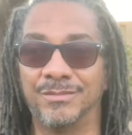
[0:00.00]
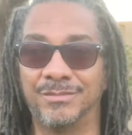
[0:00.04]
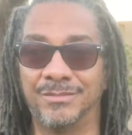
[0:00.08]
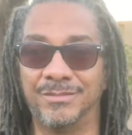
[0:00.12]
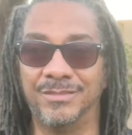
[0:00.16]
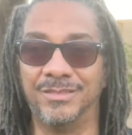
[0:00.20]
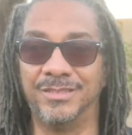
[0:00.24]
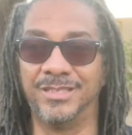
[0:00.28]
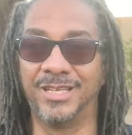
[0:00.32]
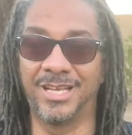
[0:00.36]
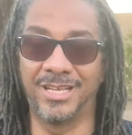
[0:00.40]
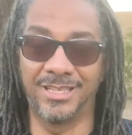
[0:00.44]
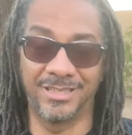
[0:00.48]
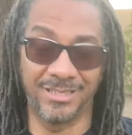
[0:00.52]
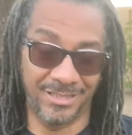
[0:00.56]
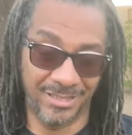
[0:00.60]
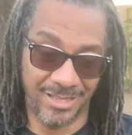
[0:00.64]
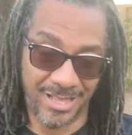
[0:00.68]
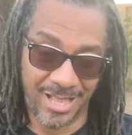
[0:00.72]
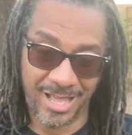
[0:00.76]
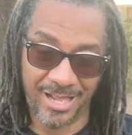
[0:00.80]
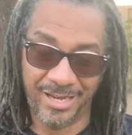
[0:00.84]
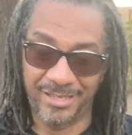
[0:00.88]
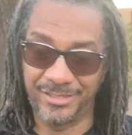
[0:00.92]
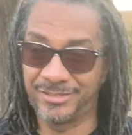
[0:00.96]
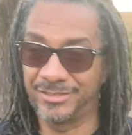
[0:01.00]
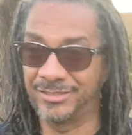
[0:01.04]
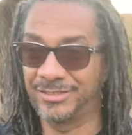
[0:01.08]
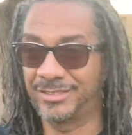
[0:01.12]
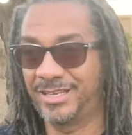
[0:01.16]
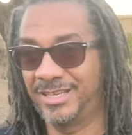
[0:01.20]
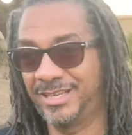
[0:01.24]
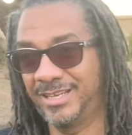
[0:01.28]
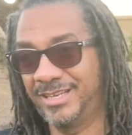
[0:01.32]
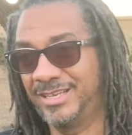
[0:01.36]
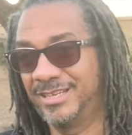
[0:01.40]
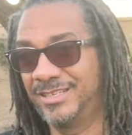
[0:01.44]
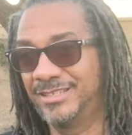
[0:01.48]
yell a lot at your
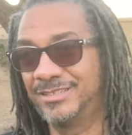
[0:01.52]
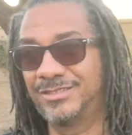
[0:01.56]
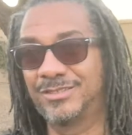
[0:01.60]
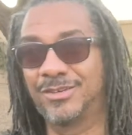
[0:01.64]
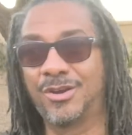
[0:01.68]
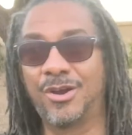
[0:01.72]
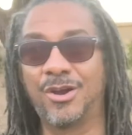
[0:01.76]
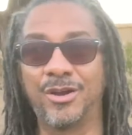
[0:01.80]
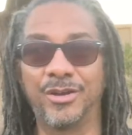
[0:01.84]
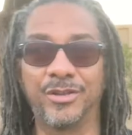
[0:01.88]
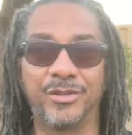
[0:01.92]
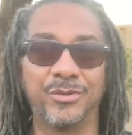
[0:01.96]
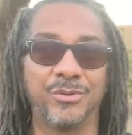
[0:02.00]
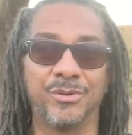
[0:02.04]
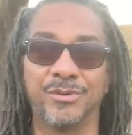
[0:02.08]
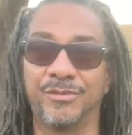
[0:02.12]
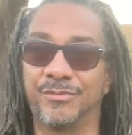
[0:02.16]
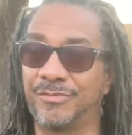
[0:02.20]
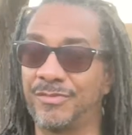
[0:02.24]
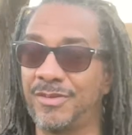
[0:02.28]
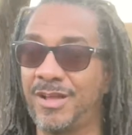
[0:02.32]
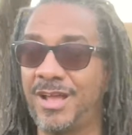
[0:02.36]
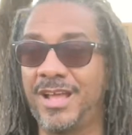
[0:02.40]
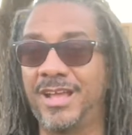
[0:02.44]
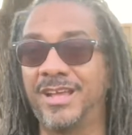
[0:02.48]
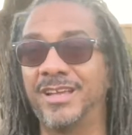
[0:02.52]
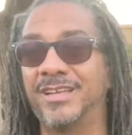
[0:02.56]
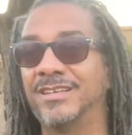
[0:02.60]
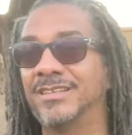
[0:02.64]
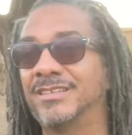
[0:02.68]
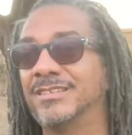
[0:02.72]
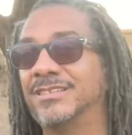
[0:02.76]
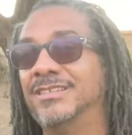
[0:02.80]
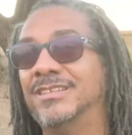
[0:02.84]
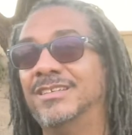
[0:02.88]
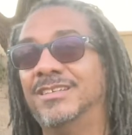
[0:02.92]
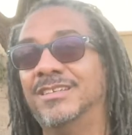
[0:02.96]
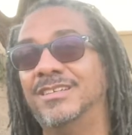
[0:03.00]
kids or argue and fight
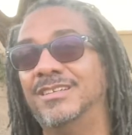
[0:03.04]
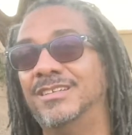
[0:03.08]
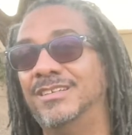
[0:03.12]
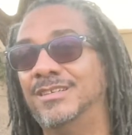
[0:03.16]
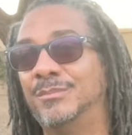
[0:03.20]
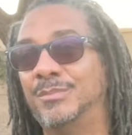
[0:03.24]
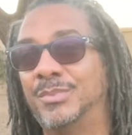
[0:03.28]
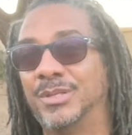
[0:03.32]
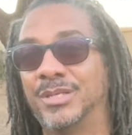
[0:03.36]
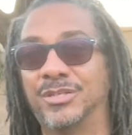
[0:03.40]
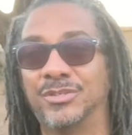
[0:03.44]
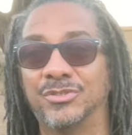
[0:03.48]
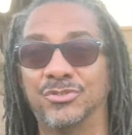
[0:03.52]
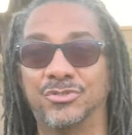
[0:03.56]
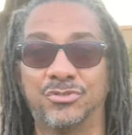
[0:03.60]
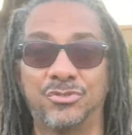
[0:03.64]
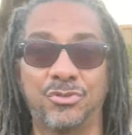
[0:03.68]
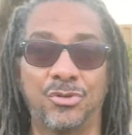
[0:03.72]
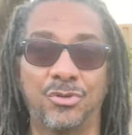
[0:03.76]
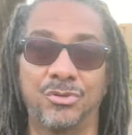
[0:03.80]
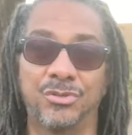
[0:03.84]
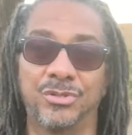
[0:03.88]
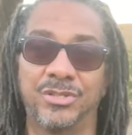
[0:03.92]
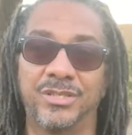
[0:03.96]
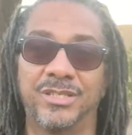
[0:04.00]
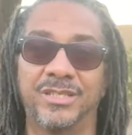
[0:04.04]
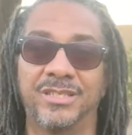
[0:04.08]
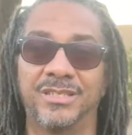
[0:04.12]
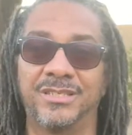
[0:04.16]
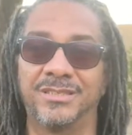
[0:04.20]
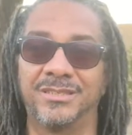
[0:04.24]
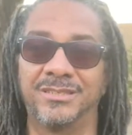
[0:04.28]
and be controlling.